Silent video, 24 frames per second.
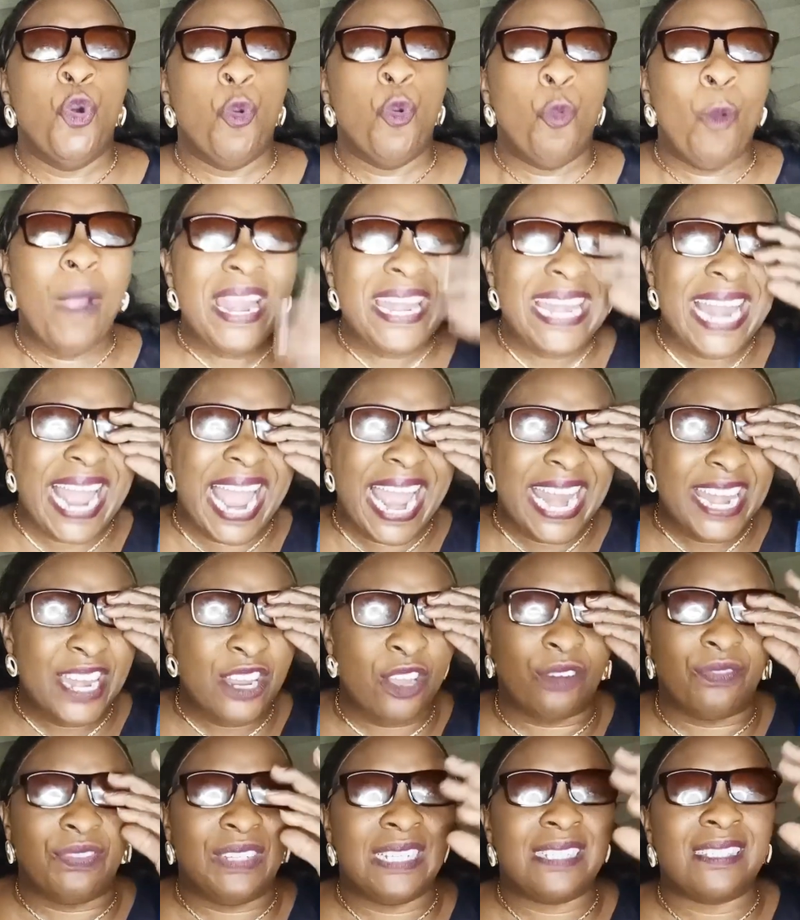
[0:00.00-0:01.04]
When any
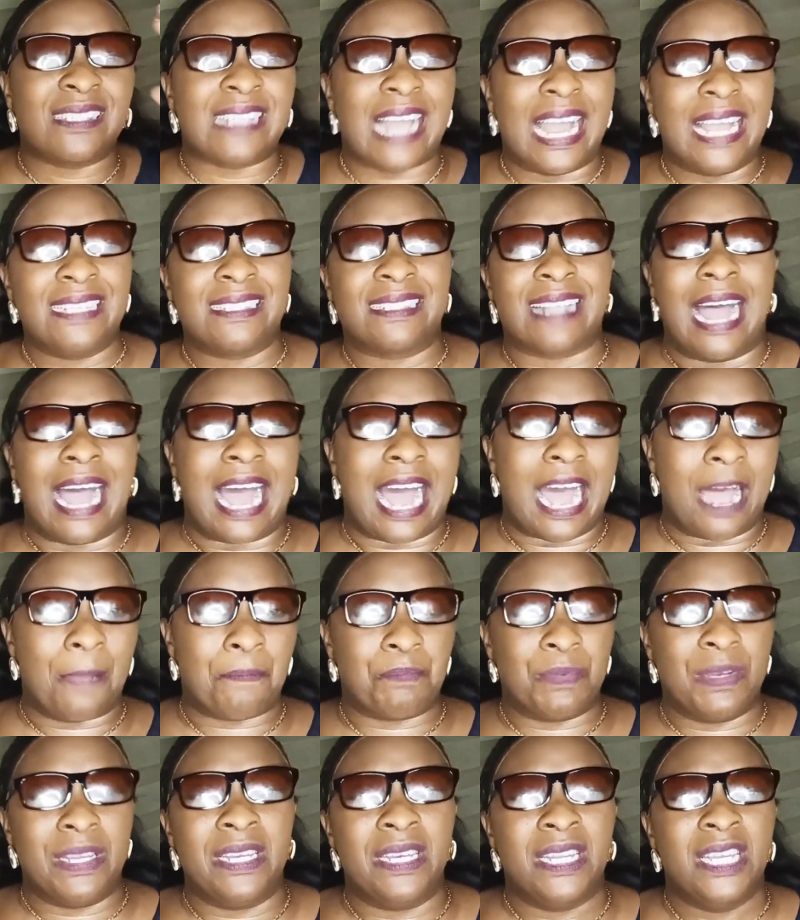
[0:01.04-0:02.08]
of these signs are
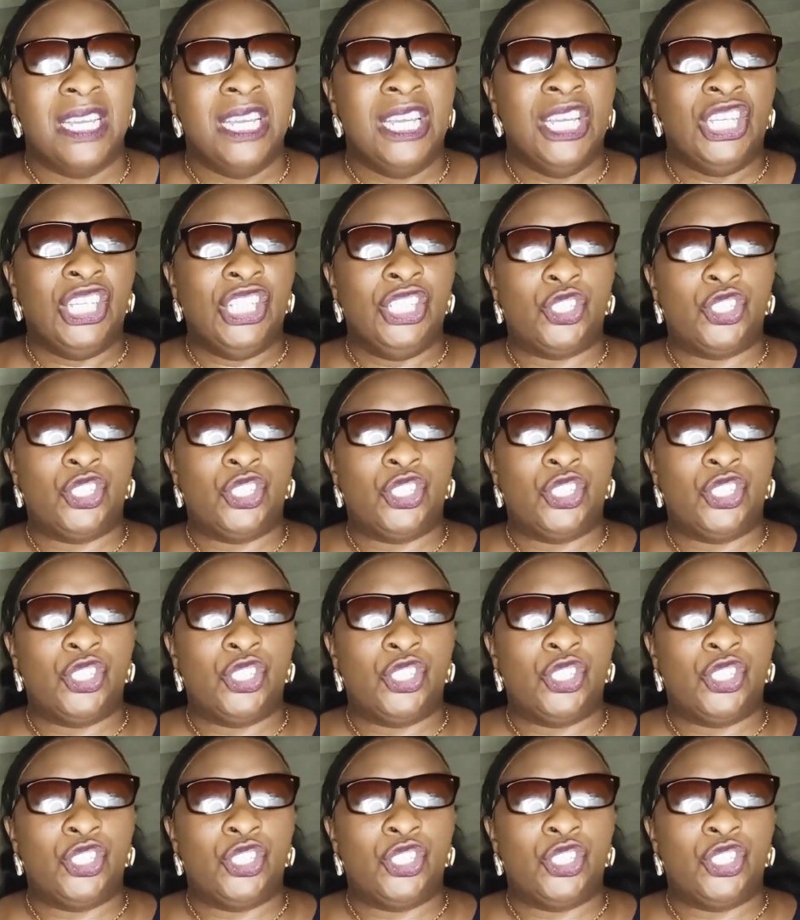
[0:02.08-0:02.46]
happening,